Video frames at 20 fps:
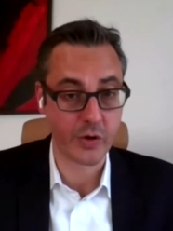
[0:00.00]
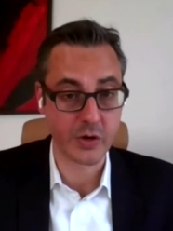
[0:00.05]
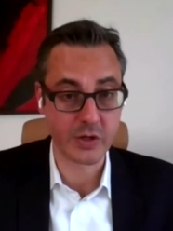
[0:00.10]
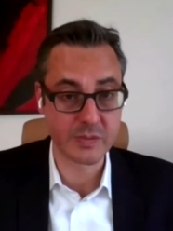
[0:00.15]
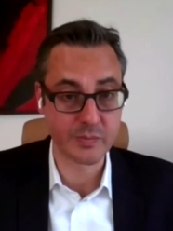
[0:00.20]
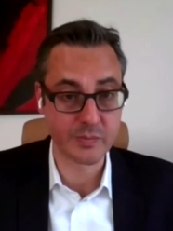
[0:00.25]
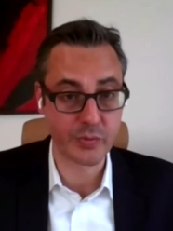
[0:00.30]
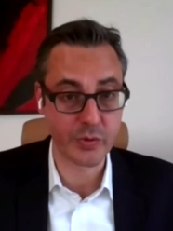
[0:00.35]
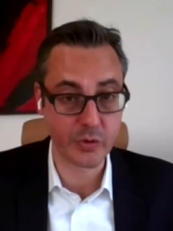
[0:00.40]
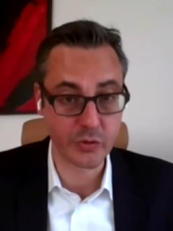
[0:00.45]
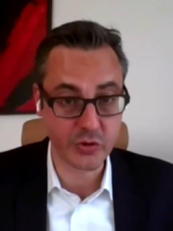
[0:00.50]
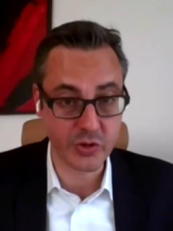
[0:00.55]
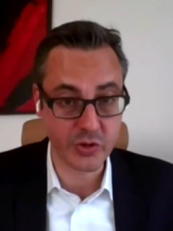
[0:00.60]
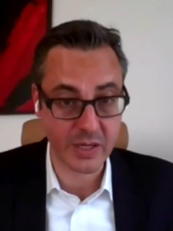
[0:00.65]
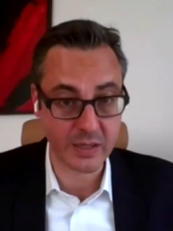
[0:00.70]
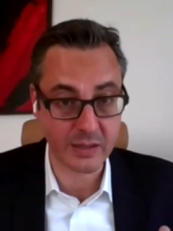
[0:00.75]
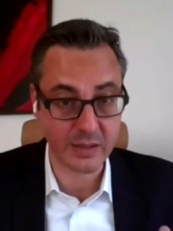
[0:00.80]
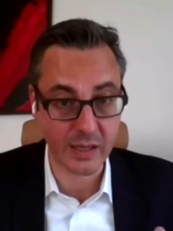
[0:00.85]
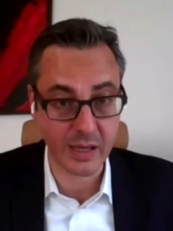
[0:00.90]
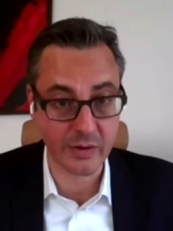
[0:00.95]
first
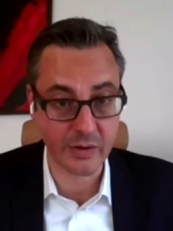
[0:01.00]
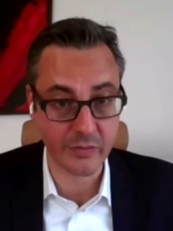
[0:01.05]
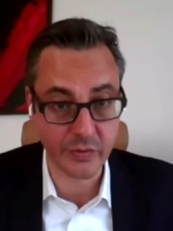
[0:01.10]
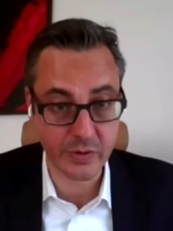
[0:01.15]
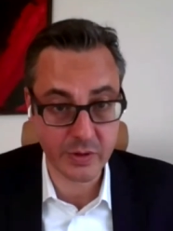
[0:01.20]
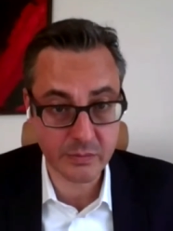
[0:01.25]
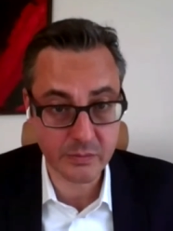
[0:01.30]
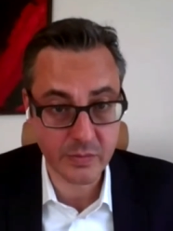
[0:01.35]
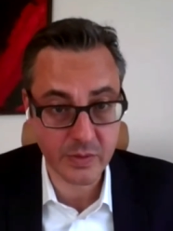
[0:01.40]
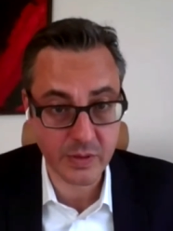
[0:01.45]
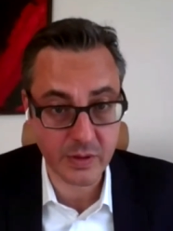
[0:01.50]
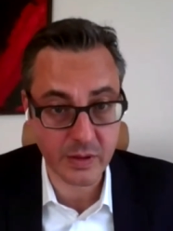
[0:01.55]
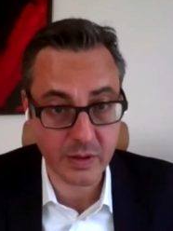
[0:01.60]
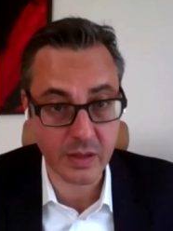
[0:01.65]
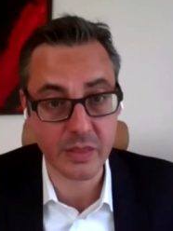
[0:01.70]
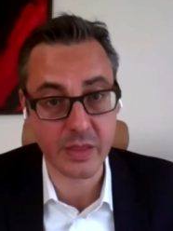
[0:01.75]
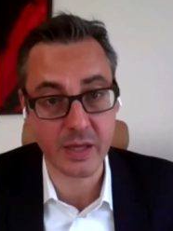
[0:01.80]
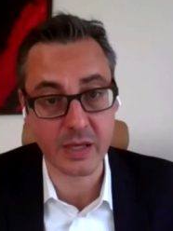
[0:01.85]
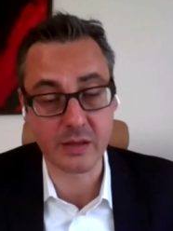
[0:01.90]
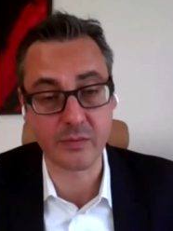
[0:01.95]
project ever
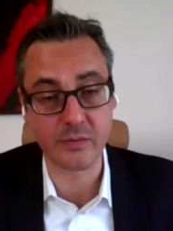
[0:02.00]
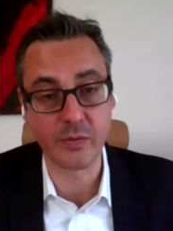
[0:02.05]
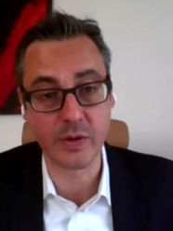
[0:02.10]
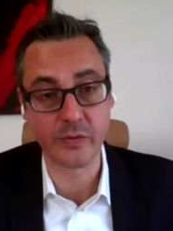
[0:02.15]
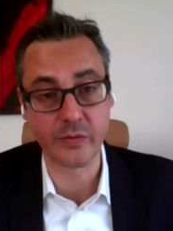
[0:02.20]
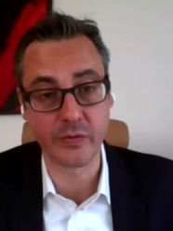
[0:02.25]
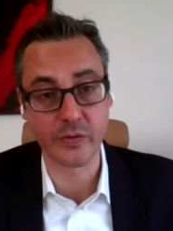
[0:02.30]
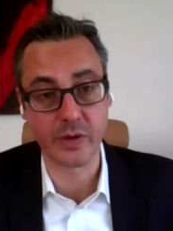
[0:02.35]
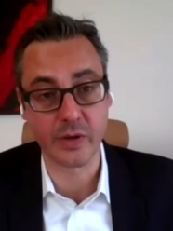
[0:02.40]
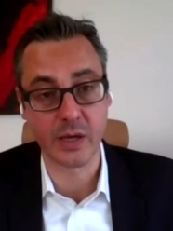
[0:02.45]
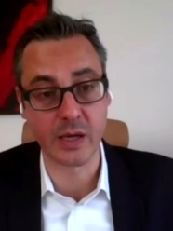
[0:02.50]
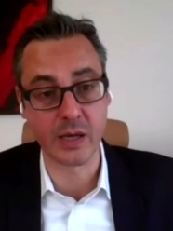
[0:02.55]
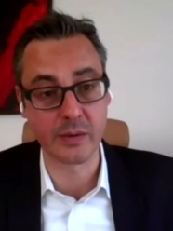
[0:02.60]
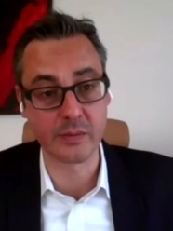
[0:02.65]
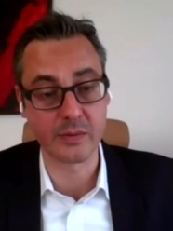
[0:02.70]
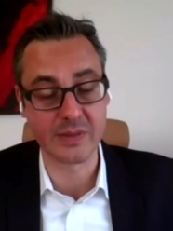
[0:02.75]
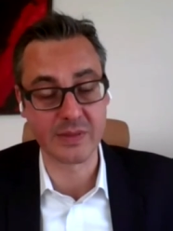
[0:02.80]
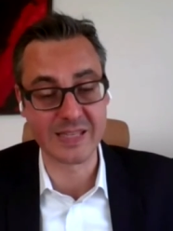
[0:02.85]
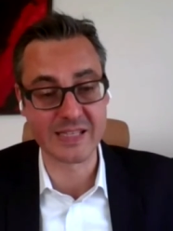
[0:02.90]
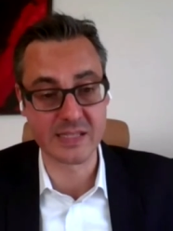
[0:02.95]
that we've
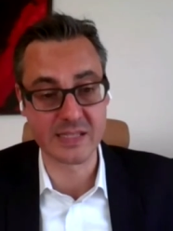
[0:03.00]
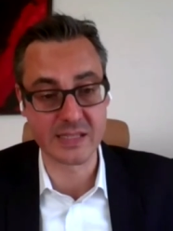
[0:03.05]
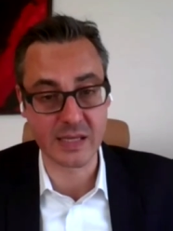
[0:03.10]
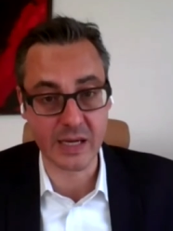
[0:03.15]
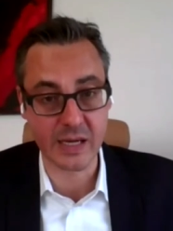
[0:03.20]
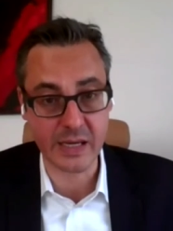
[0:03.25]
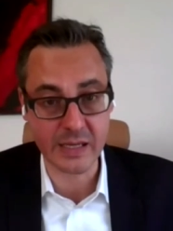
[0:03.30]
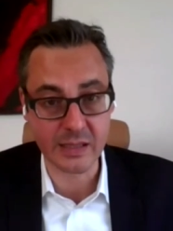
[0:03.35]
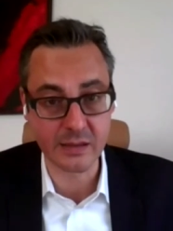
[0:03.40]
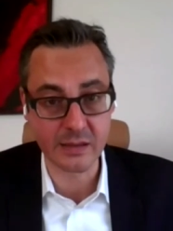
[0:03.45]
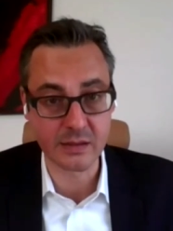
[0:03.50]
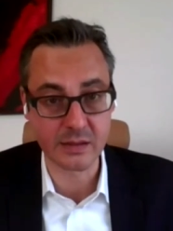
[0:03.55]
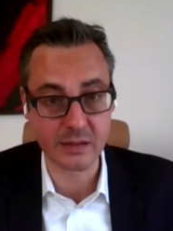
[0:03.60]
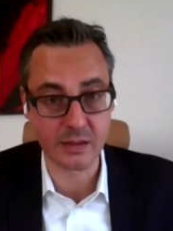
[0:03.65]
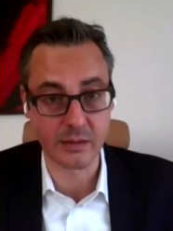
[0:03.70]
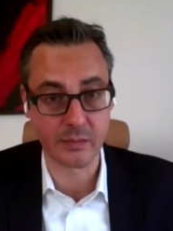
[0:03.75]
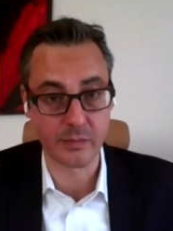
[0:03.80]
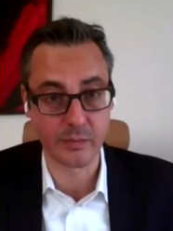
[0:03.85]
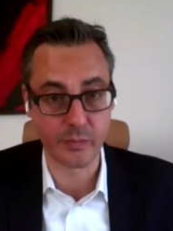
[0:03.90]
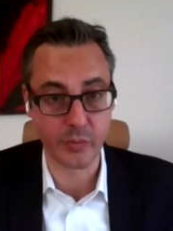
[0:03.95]
uh, designed
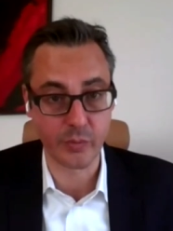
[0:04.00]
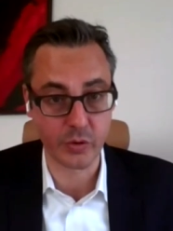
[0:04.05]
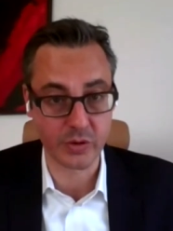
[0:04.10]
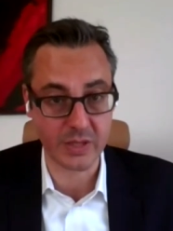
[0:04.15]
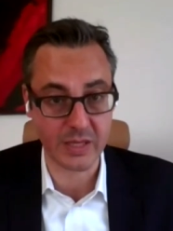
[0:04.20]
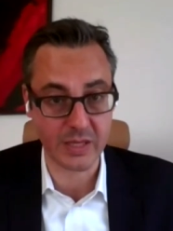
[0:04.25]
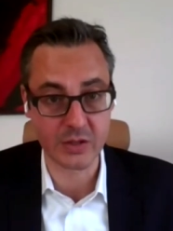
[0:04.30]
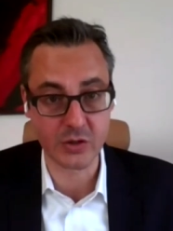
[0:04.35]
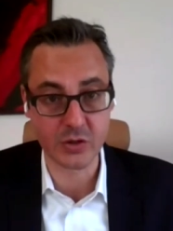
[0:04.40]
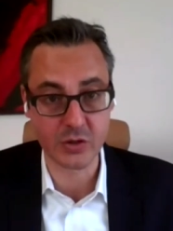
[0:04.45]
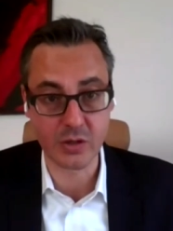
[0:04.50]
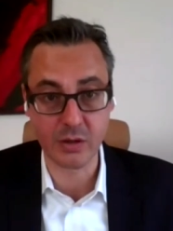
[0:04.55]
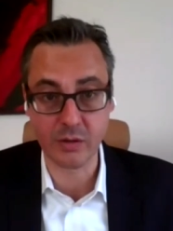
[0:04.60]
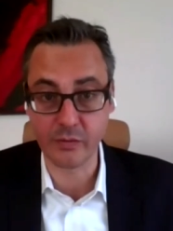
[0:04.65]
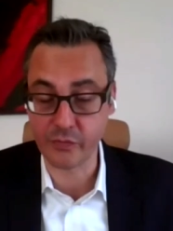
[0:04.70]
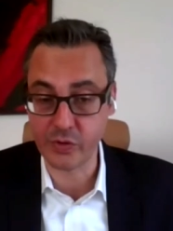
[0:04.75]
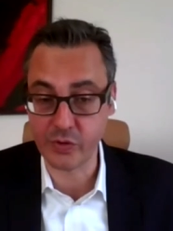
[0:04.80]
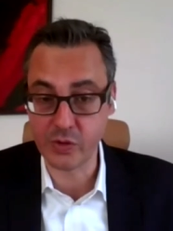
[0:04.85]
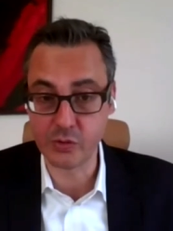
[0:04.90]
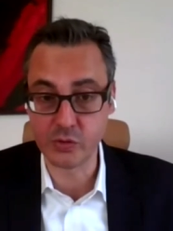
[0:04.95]

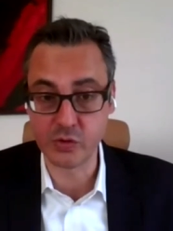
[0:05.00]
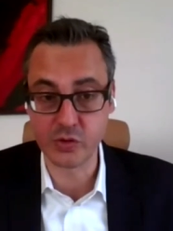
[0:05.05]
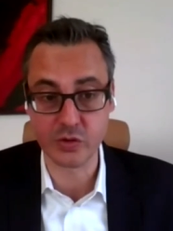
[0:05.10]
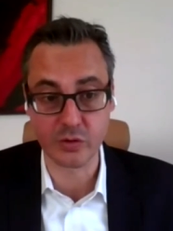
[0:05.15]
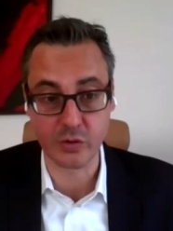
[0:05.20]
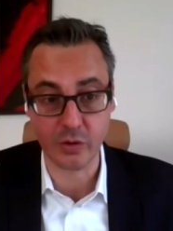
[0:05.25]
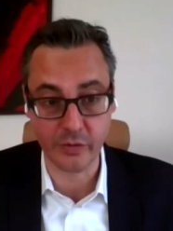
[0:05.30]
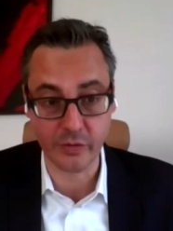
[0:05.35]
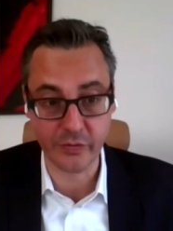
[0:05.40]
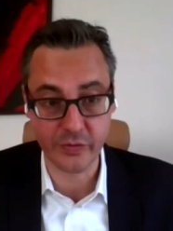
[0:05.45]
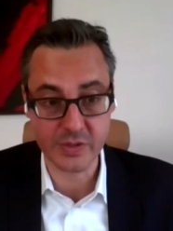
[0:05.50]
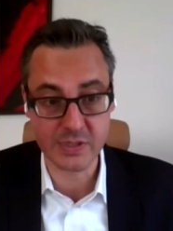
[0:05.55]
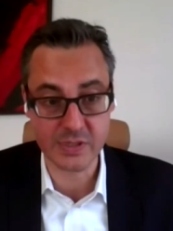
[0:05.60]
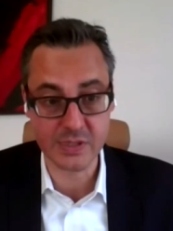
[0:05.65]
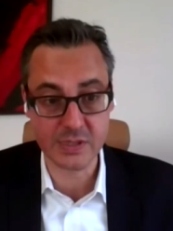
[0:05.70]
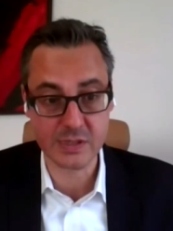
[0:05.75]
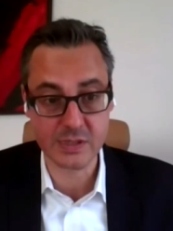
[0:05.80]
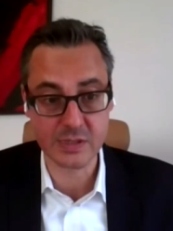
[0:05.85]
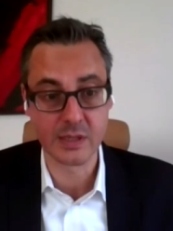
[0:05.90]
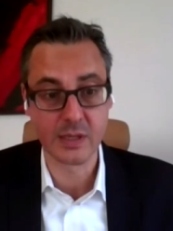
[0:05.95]
potential future
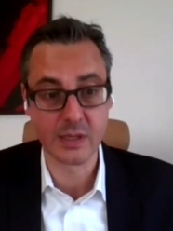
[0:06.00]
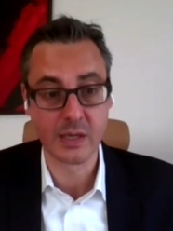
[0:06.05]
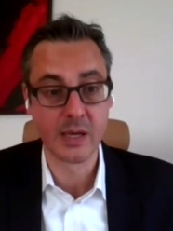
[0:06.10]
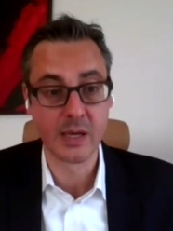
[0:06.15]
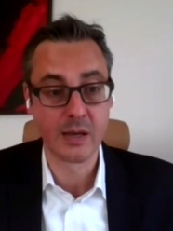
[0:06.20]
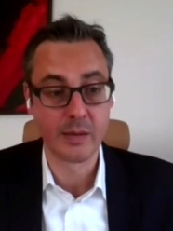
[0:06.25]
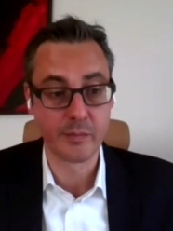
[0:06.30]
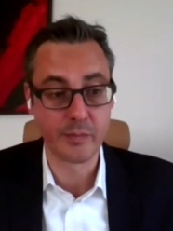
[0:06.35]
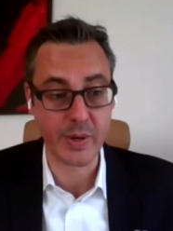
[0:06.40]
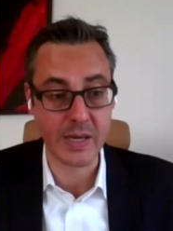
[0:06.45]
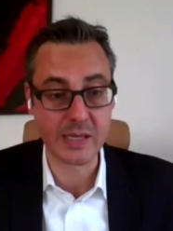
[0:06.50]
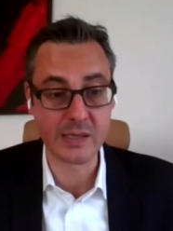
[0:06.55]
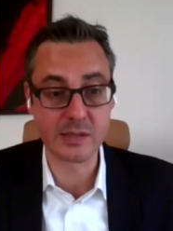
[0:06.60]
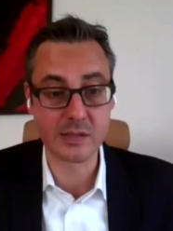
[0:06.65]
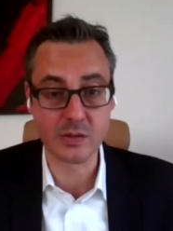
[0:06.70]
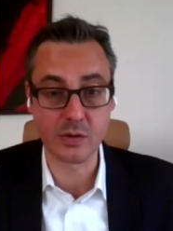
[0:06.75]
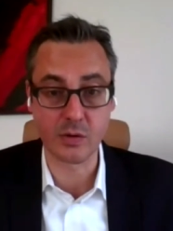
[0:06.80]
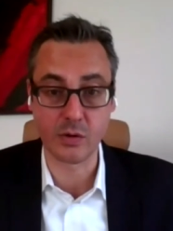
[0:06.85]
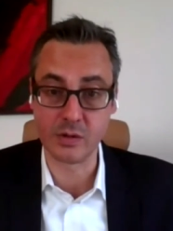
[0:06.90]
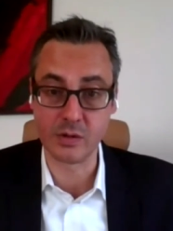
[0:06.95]
offices
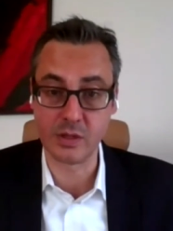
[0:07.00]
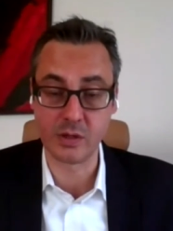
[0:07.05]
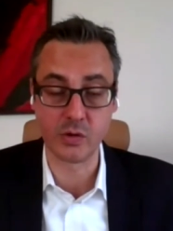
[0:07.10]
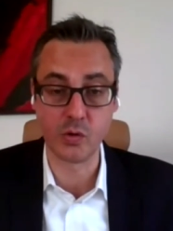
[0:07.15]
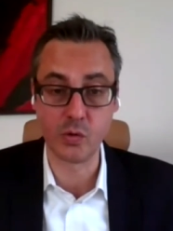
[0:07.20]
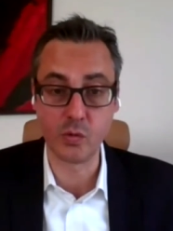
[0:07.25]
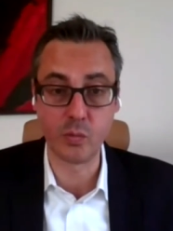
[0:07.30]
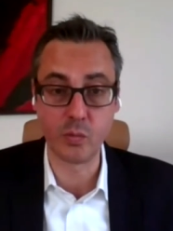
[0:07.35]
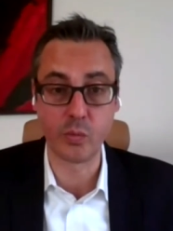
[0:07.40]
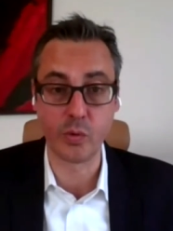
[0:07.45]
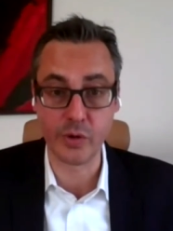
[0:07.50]
based on the New